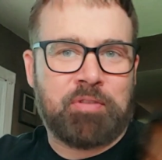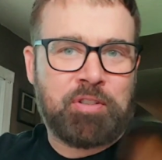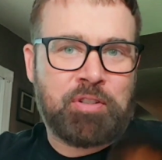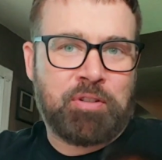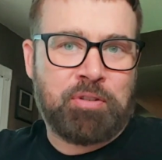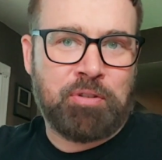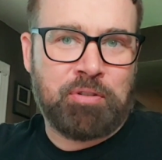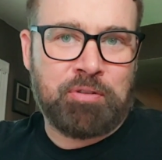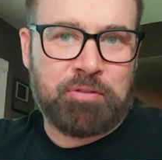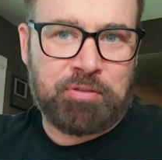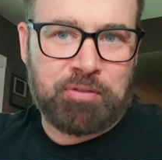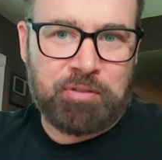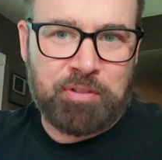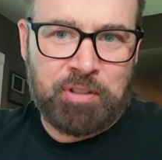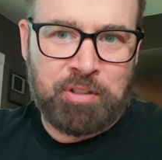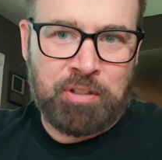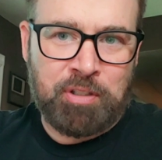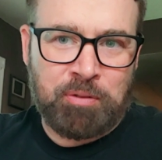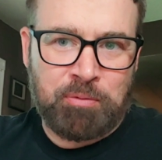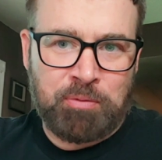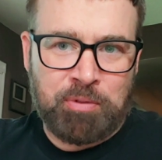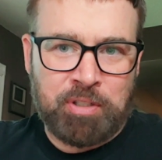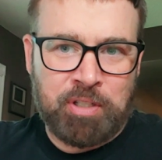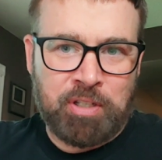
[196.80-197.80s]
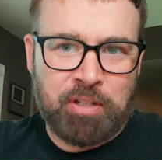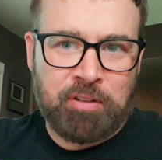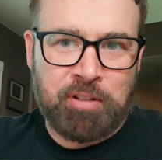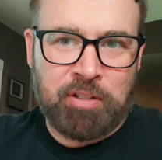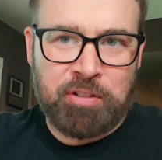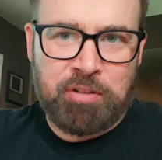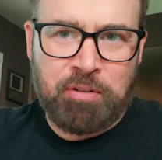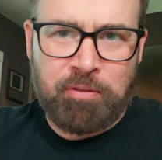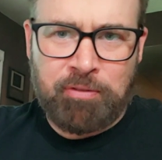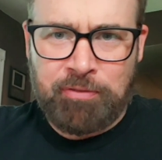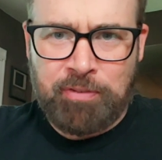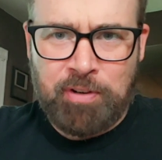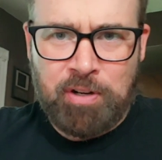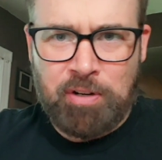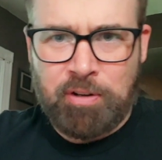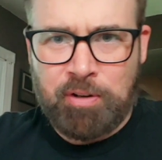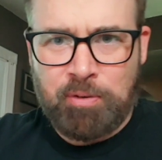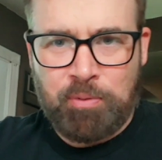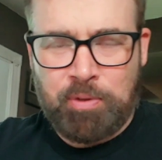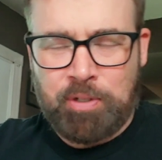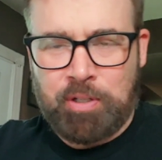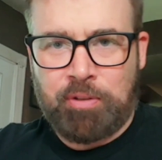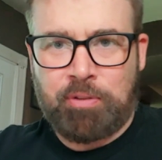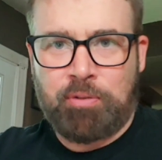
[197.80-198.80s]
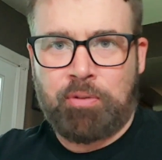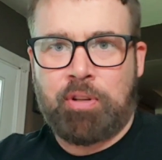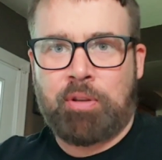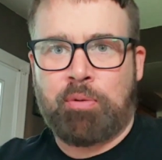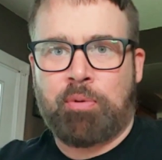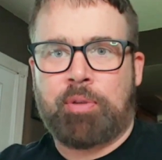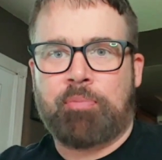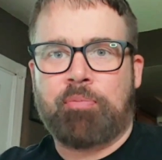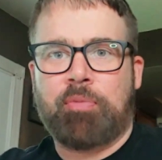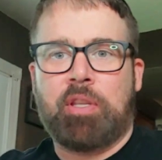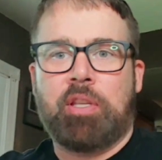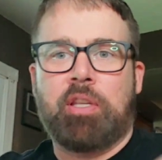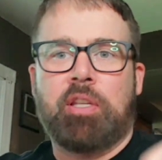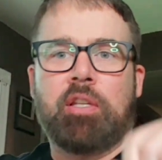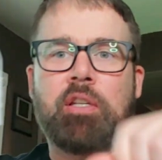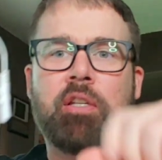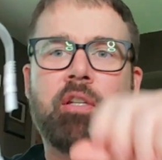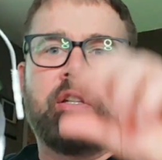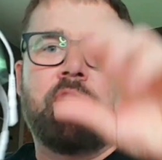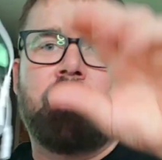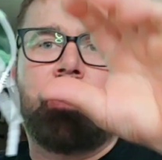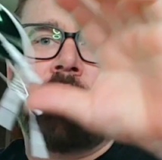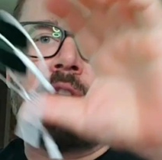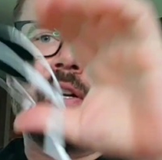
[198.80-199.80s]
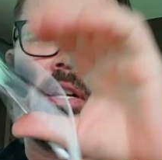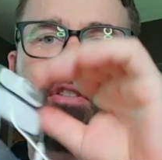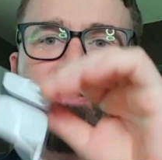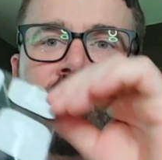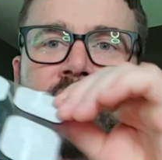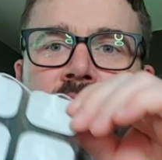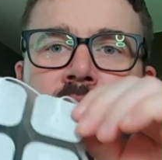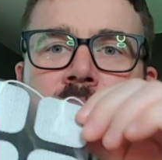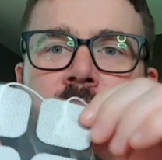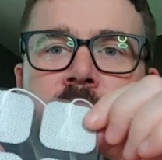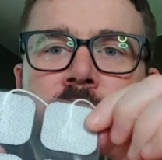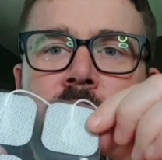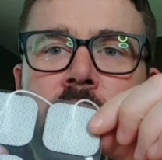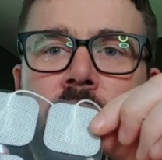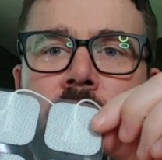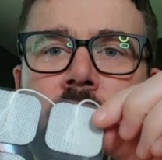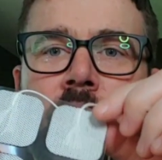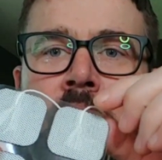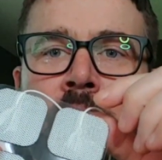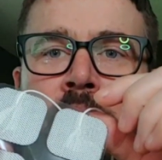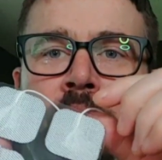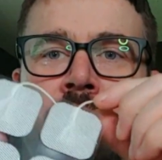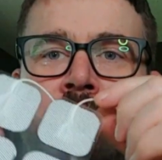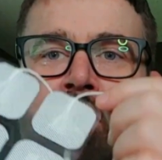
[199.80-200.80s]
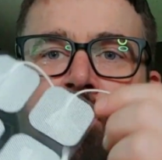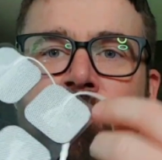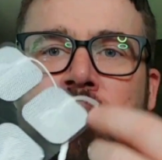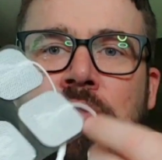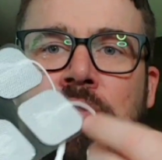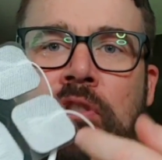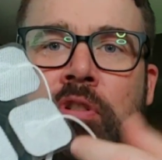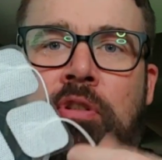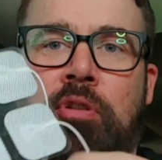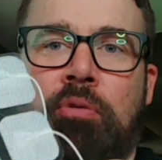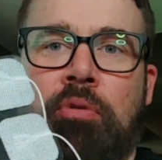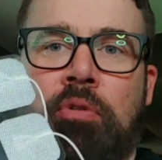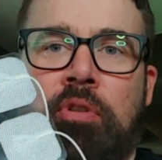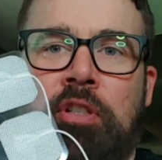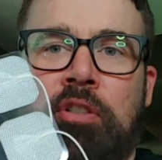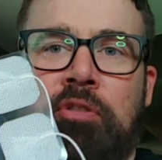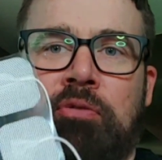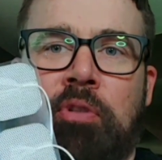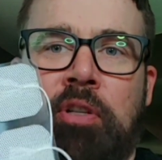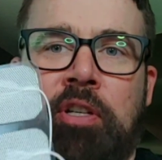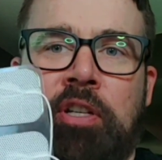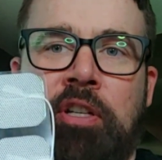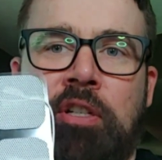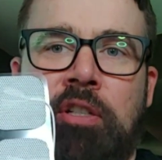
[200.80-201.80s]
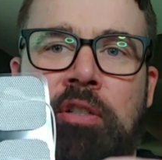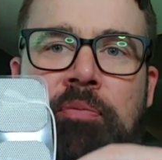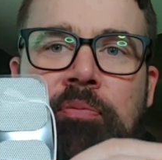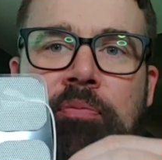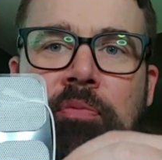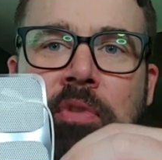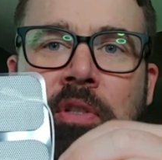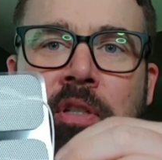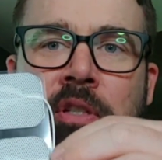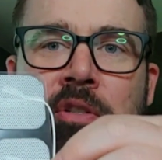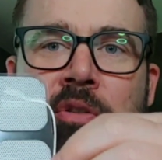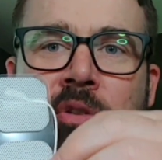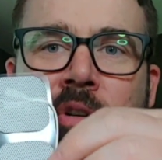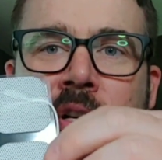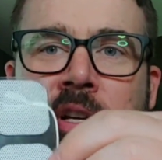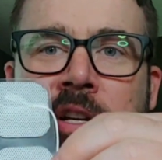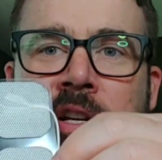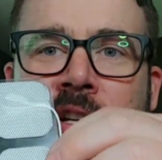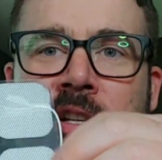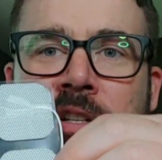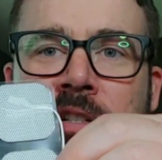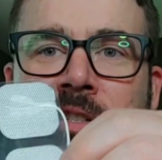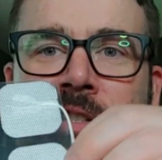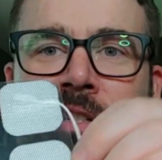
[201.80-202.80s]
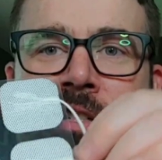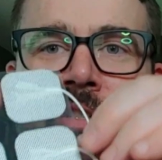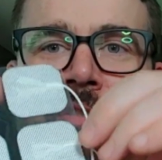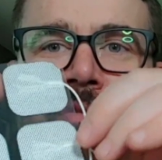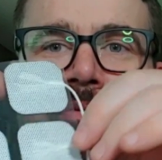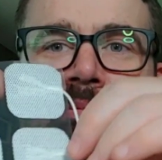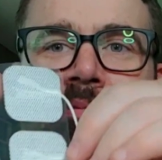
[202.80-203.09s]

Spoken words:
Cruz, you don't want none of this. You're fur, it wouldn't go through it anyway. Alright, so I want to use 2 of these right here and try out to...